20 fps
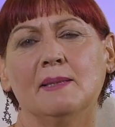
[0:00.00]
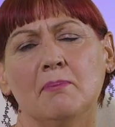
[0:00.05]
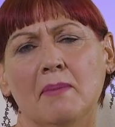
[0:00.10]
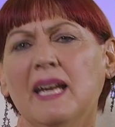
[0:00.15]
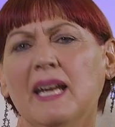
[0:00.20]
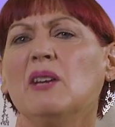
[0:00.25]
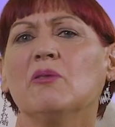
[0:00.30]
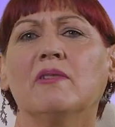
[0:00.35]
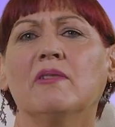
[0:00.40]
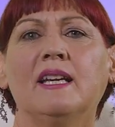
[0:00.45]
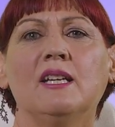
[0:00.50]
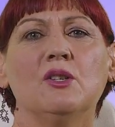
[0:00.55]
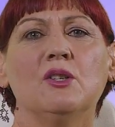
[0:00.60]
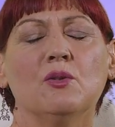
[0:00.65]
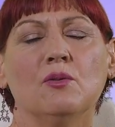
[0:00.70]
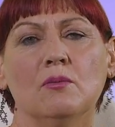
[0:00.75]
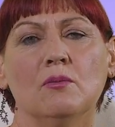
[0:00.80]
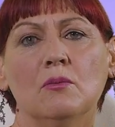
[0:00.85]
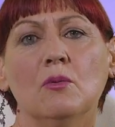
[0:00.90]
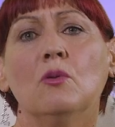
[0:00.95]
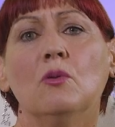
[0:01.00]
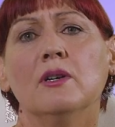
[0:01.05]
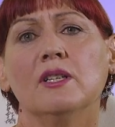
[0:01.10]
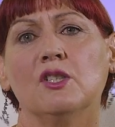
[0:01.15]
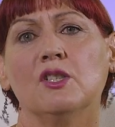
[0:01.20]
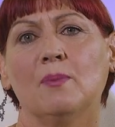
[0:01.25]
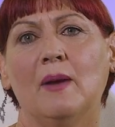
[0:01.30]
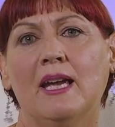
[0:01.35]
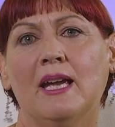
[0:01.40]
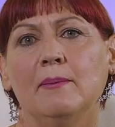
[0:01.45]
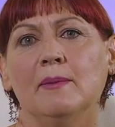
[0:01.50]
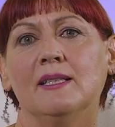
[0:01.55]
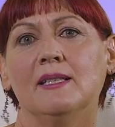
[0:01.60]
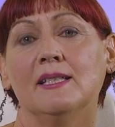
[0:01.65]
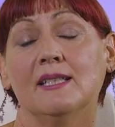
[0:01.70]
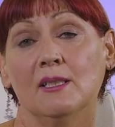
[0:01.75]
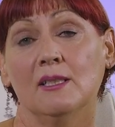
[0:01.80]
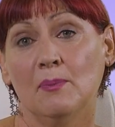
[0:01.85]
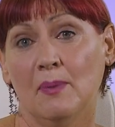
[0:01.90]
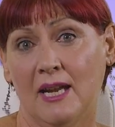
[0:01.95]
make rent or mortgage
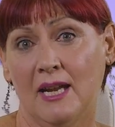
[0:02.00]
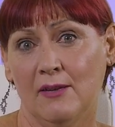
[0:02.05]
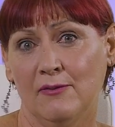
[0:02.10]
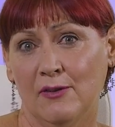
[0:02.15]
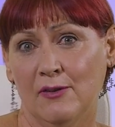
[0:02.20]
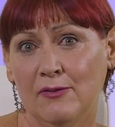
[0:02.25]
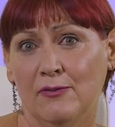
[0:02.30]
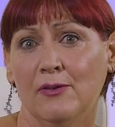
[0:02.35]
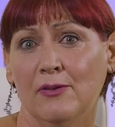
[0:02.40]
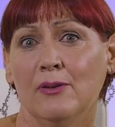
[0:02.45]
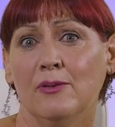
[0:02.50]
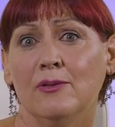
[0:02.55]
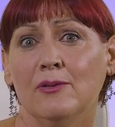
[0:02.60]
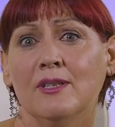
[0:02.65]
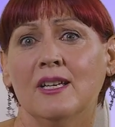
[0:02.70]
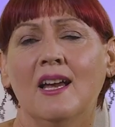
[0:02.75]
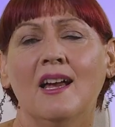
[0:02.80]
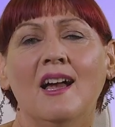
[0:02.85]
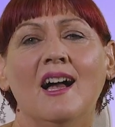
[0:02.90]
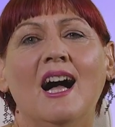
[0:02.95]
payments and pay for food